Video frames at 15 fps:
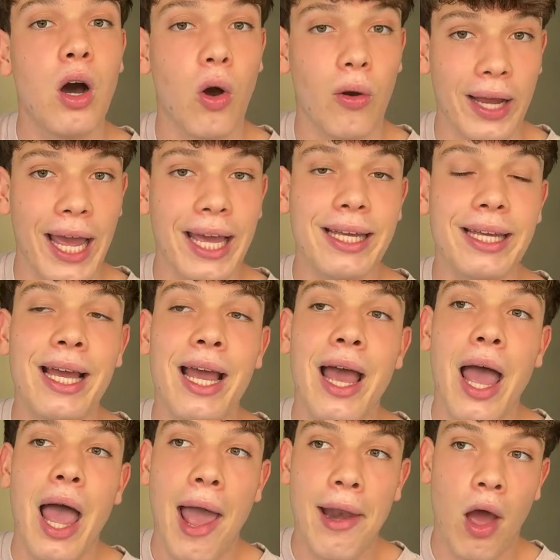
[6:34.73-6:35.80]
Okay?
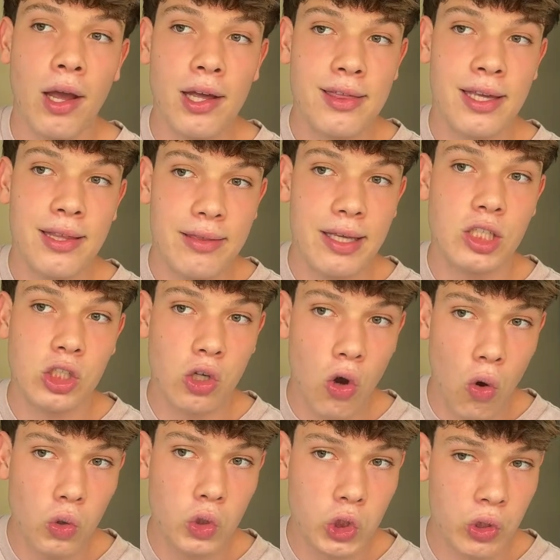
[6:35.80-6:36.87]
And I think this
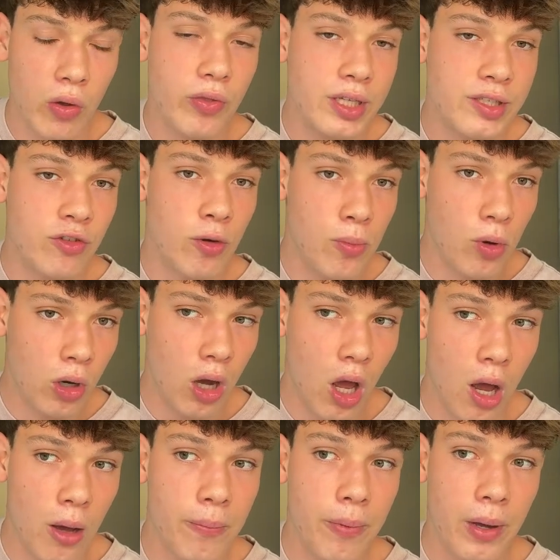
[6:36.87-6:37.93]
culture of this football
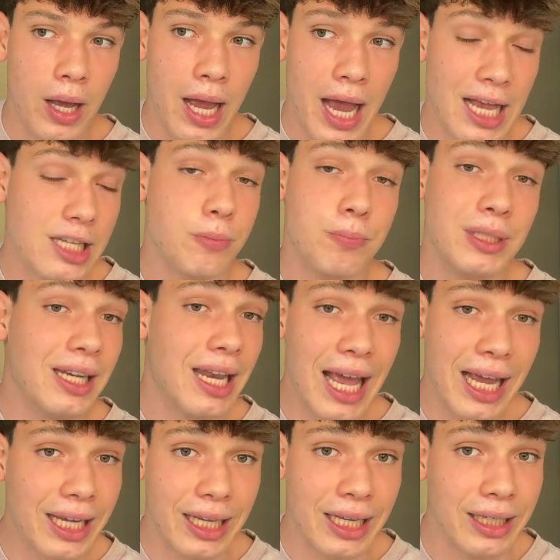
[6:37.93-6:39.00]
club has been
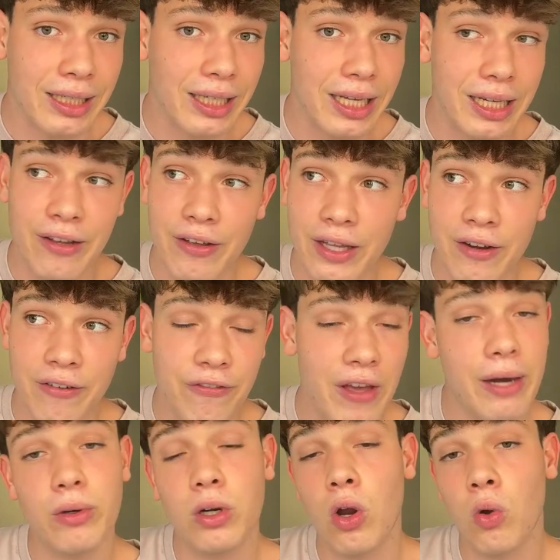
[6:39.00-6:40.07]
lacking in a
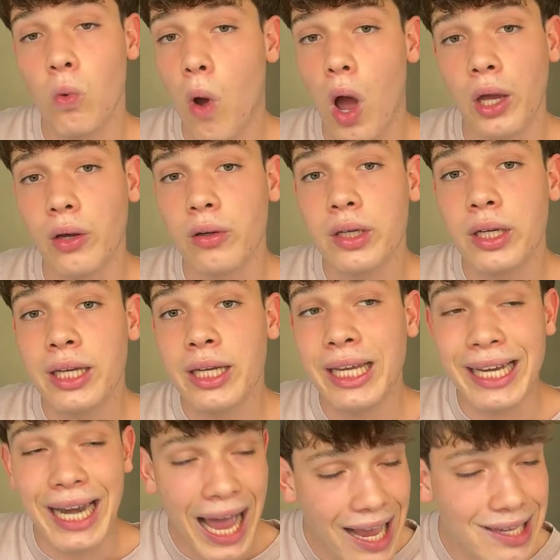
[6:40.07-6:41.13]
very long while.
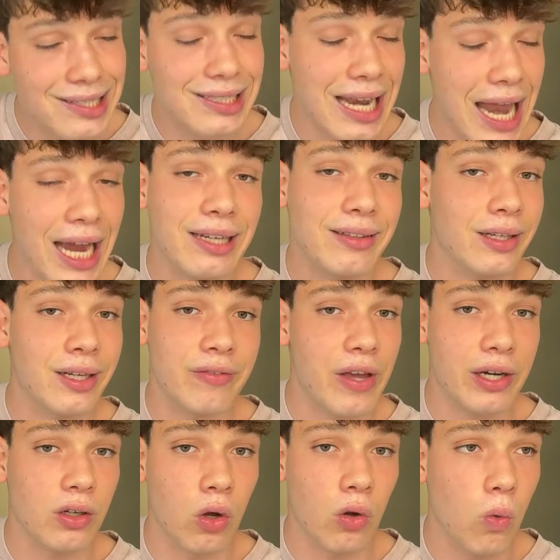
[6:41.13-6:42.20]
It has lacked in a
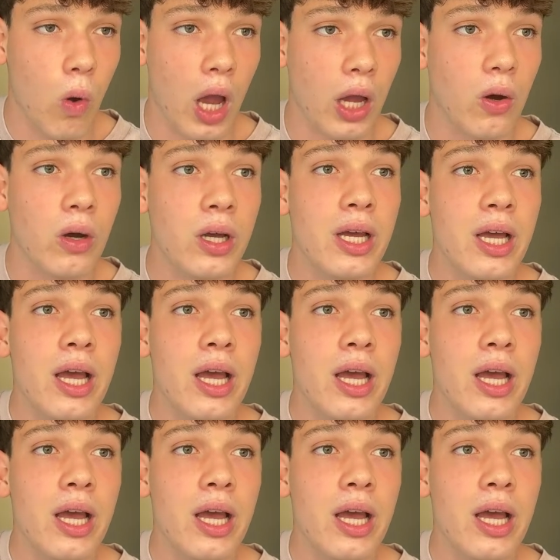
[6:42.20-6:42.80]
very long while.